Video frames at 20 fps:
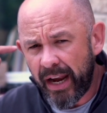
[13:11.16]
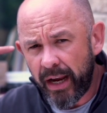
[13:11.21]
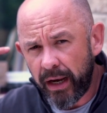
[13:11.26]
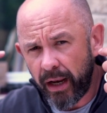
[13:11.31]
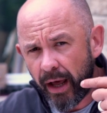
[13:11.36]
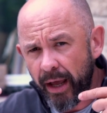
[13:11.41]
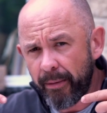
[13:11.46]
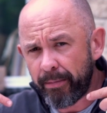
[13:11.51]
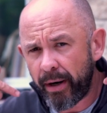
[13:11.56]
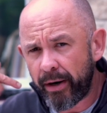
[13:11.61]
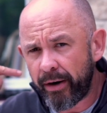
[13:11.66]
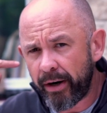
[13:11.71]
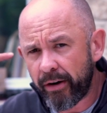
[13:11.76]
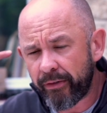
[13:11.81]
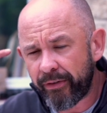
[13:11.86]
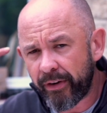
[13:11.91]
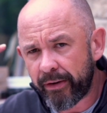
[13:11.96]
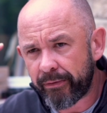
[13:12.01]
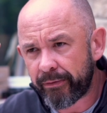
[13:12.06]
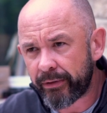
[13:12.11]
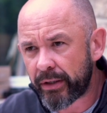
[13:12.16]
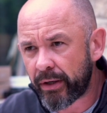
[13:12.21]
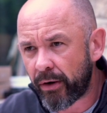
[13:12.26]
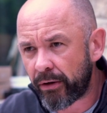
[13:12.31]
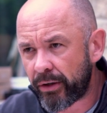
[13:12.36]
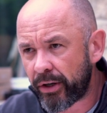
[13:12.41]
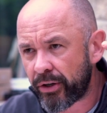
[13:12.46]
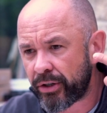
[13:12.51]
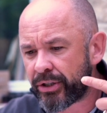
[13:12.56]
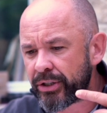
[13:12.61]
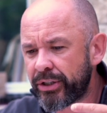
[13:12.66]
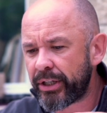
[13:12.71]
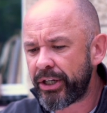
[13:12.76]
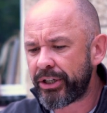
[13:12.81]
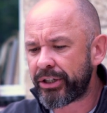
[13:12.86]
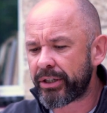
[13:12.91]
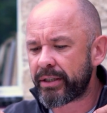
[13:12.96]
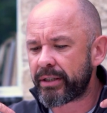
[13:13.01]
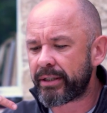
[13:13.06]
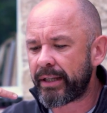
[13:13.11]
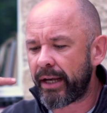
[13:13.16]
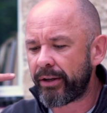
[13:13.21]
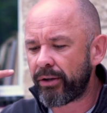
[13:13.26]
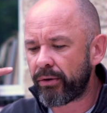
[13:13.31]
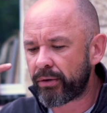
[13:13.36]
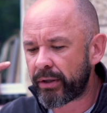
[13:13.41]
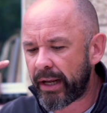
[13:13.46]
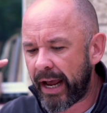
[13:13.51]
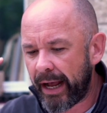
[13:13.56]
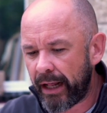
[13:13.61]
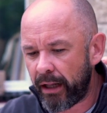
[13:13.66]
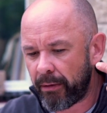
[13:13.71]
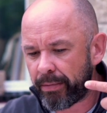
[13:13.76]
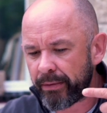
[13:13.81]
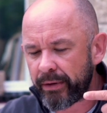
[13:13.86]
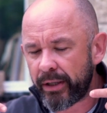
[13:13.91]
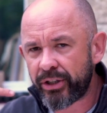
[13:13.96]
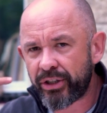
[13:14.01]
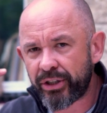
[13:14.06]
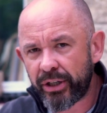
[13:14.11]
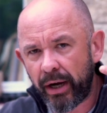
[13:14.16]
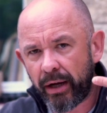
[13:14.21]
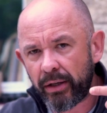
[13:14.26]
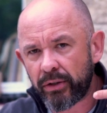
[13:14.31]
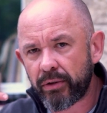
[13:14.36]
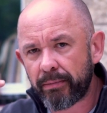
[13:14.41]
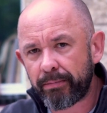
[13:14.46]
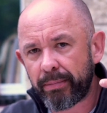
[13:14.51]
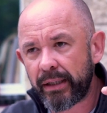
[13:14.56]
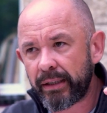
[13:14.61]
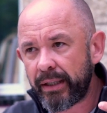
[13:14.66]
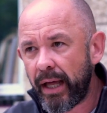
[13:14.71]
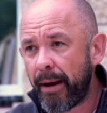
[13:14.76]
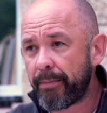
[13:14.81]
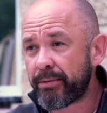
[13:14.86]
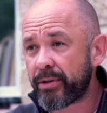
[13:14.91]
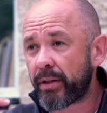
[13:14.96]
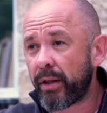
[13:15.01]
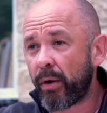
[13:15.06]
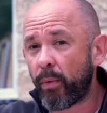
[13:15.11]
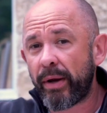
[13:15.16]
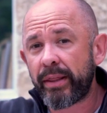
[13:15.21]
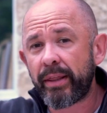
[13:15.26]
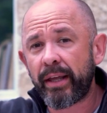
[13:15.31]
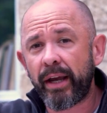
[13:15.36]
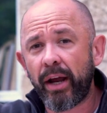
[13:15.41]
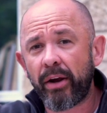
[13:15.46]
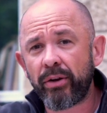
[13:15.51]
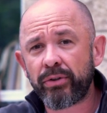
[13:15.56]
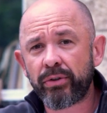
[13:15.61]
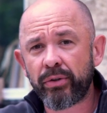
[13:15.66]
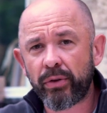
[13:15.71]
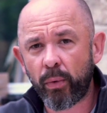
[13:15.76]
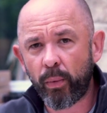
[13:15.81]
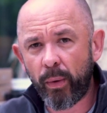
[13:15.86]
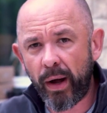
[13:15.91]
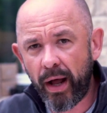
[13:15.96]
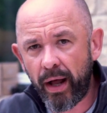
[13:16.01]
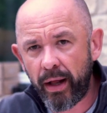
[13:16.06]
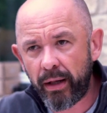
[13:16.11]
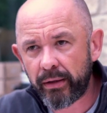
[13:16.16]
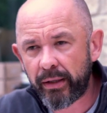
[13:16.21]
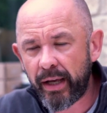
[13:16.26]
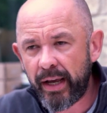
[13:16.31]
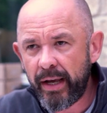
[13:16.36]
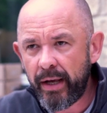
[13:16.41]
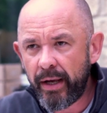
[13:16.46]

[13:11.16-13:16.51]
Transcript: library of conditions that you're helping the child to build up so that when they go into the world,